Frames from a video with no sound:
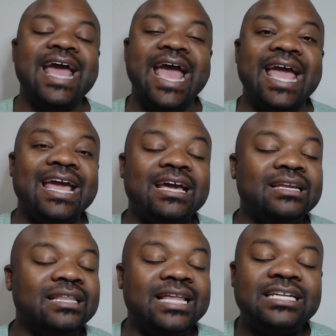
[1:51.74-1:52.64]

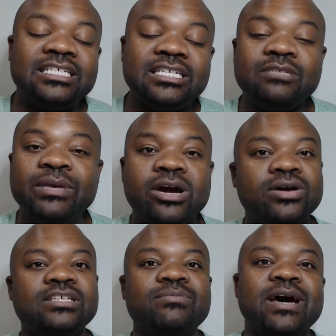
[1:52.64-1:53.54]
And let's just be
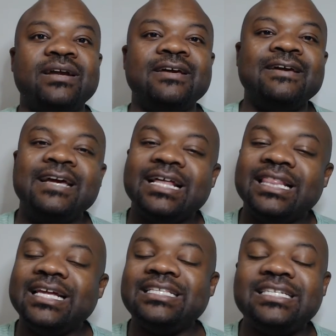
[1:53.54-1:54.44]
honest about it.
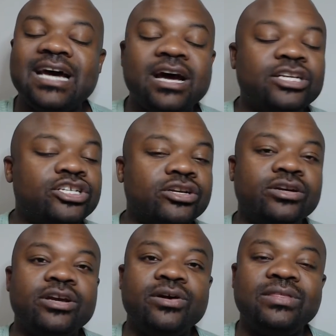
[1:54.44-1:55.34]
Let's not
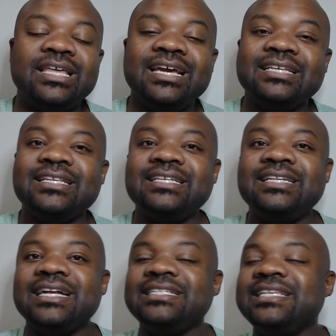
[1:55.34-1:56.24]
sugarcoat things. Let's
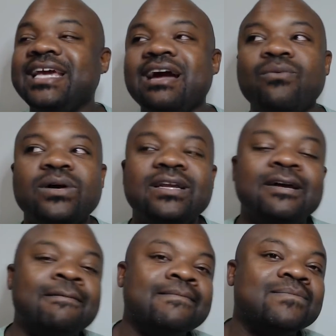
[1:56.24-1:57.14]
not say I want to
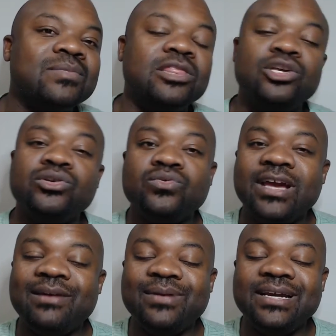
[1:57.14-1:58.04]
lose
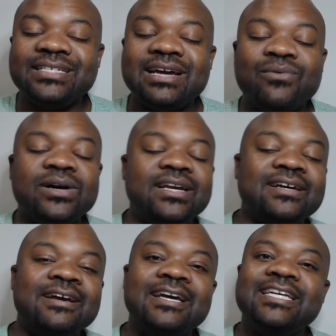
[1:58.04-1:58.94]
weight because I want to
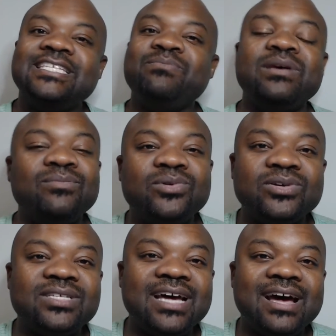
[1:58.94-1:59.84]
spend more
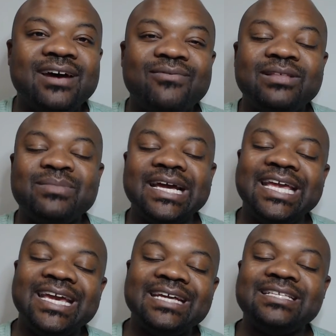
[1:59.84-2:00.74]
time with my
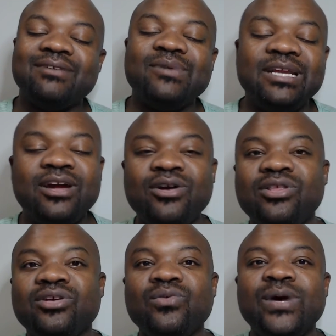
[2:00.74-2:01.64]
kids and I want to go to
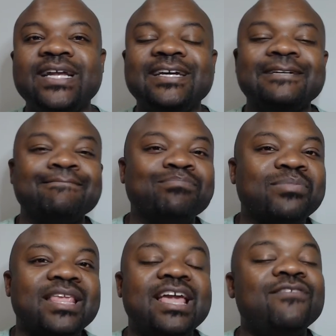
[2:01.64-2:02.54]
their wedding.
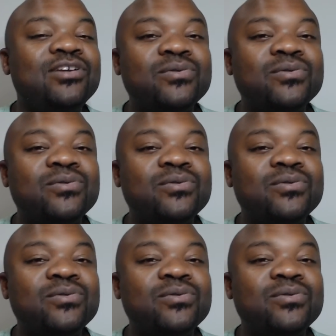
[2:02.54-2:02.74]
If you